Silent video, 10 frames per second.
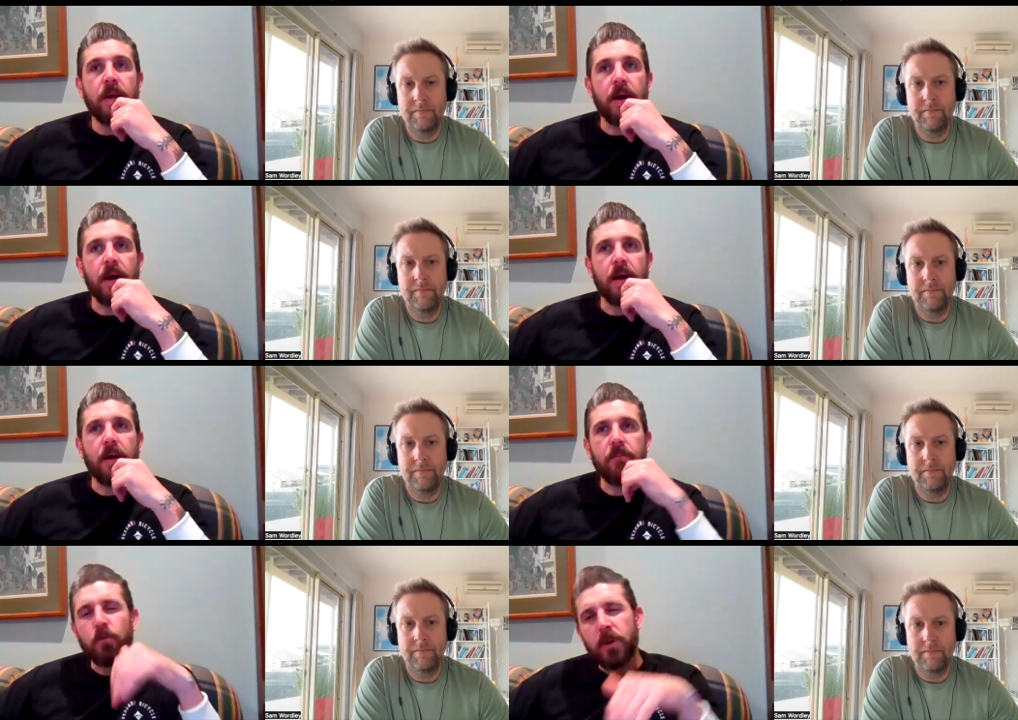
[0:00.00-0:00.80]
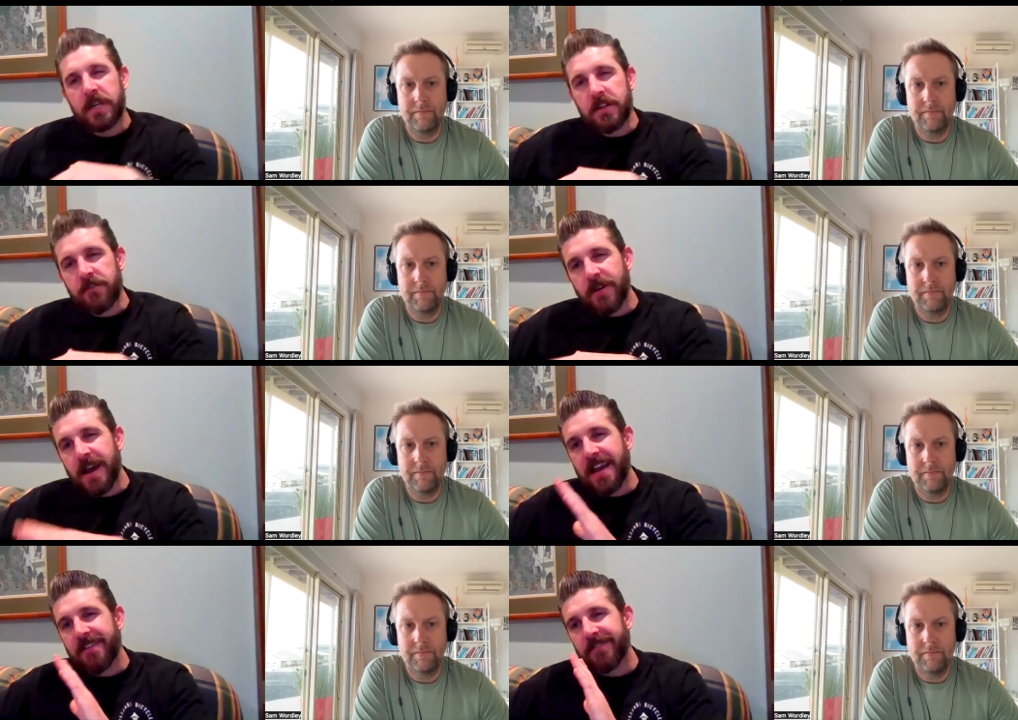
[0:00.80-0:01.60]
Speaker 1: Uh,
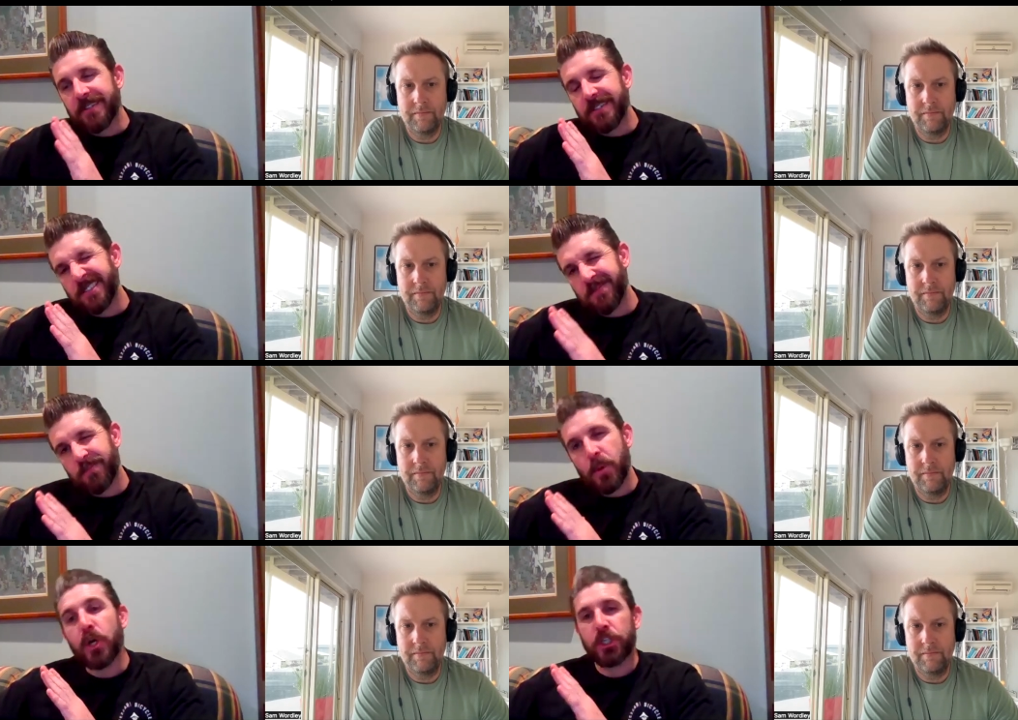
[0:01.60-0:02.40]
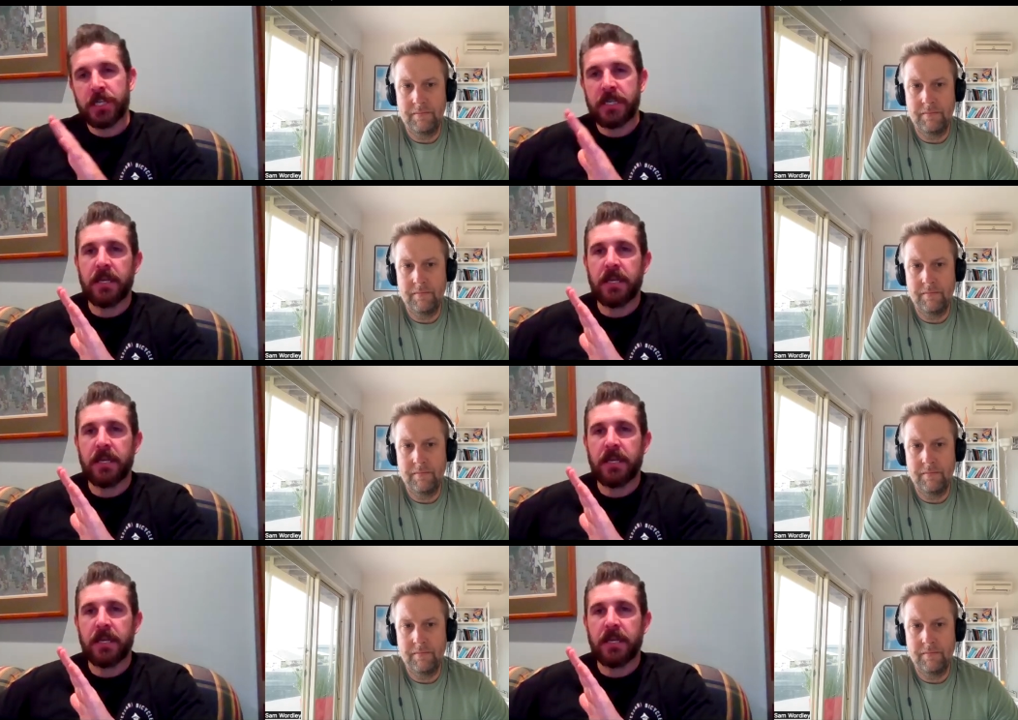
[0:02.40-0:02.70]
485 is pushing